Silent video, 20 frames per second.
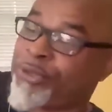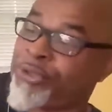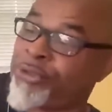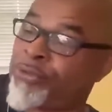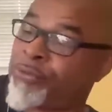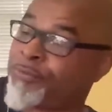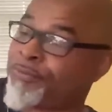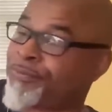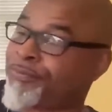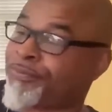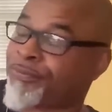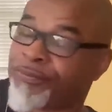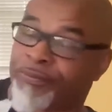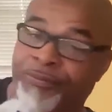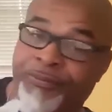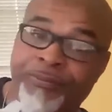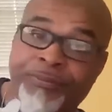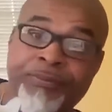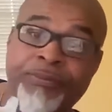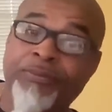we do.
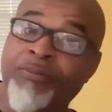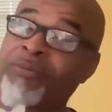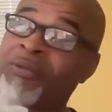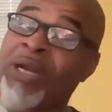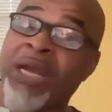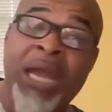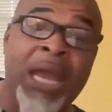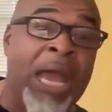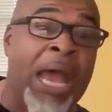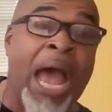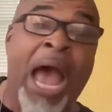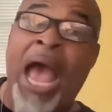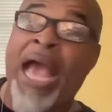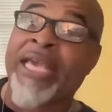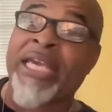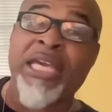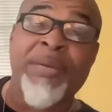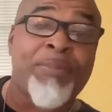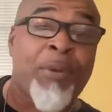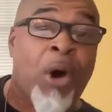I
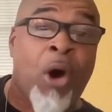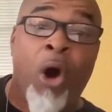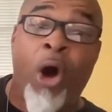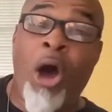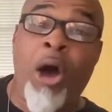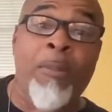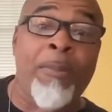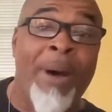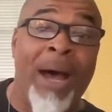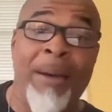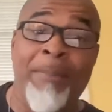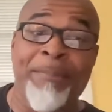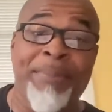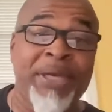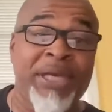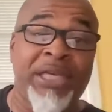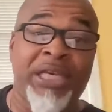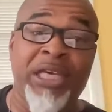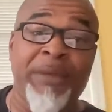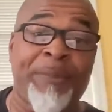keep all my
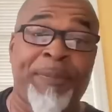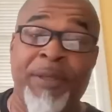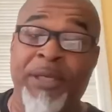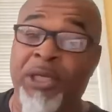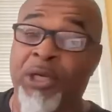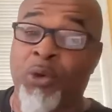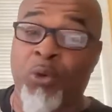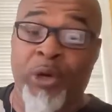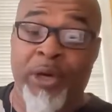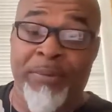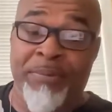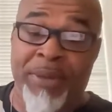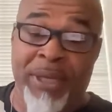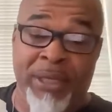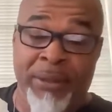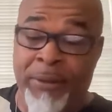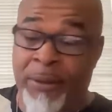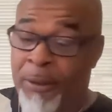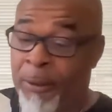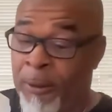beekeeping equipment.